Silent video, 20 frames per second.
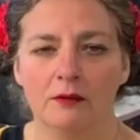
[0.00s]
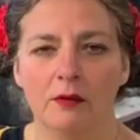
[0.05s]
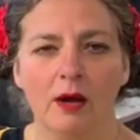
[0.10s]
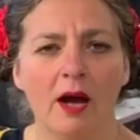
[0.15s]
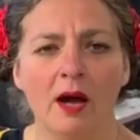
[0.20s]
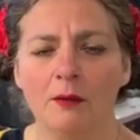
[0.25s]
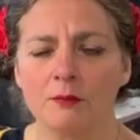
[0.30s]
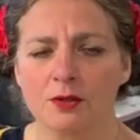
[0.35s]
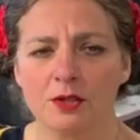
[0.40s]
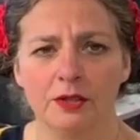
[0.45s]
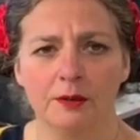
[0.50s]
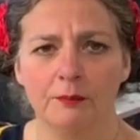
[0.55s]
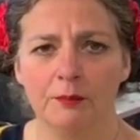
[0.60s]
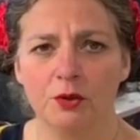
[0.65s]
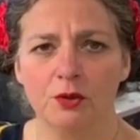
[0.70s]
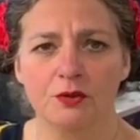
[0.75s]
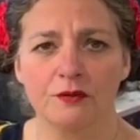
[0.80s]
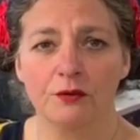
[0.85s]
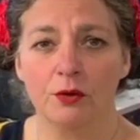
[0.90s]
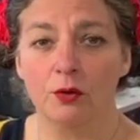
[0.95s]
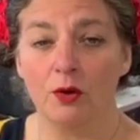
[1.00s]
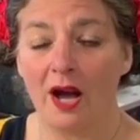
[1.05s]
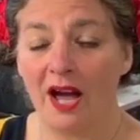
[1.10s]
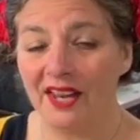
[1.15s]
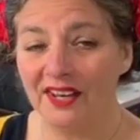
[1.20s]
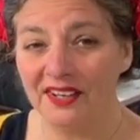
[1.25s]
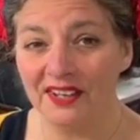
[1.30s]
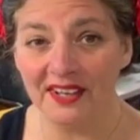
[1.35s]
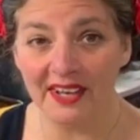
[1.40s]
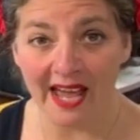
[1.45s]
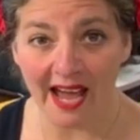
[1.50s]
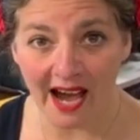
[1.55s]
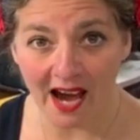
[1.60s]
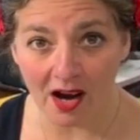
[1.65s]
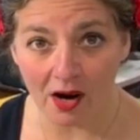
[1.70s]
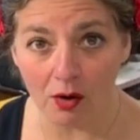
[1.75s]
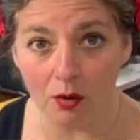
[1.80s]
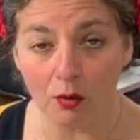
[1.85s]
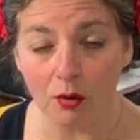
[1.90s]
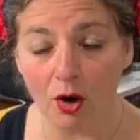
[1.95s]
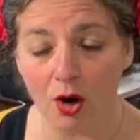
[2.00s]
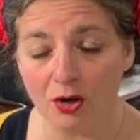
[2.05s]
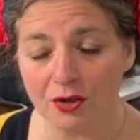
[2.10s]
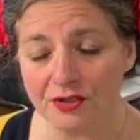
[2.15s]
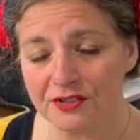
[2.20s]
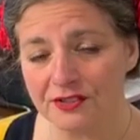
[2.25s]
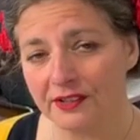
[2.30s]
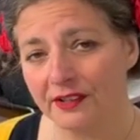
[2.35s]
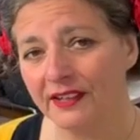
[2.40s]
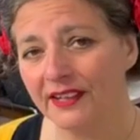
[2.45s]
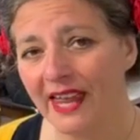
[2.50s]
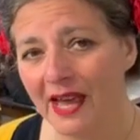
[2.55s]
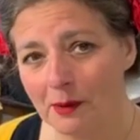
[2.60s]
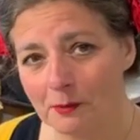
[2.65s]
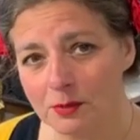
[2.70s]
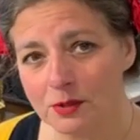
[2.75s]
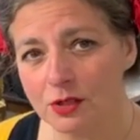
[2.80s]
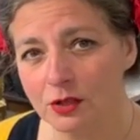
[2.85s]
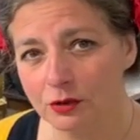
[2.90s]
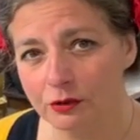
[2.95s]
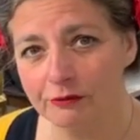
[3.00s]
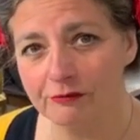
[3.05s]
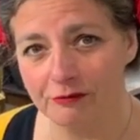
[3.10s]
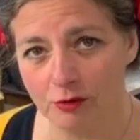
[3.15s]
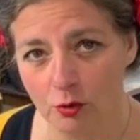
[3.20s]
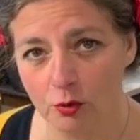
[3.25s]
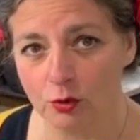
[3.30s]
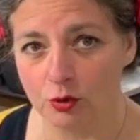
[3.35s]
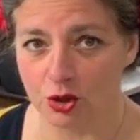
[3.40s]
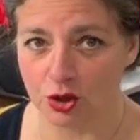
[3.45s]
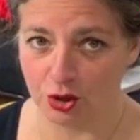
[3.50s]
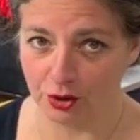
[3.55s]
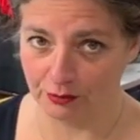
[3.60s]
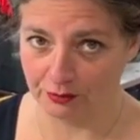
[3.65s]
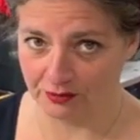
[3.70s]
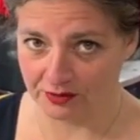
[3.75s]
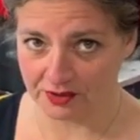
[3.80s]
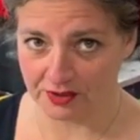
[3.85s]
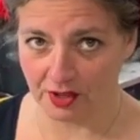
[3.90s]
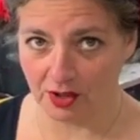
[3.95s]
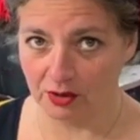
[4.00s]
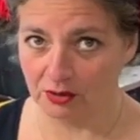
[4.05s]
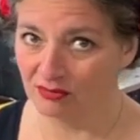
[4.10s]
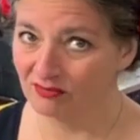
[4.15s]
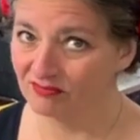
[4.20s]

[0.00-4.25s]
Absolutely beautiful. And now costing an absolute fortune. Oh, so